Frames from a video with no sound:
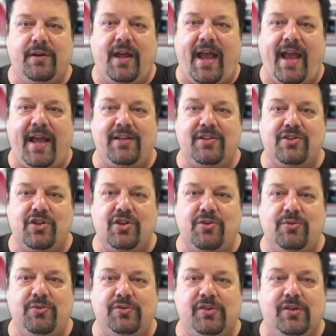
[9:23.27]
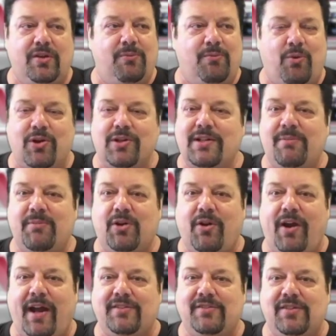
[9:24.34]
and choose more
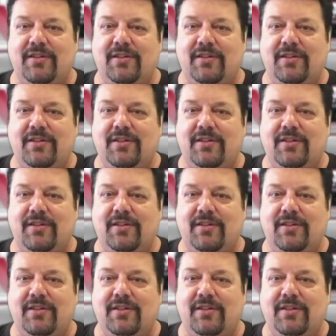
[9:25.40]
Democrats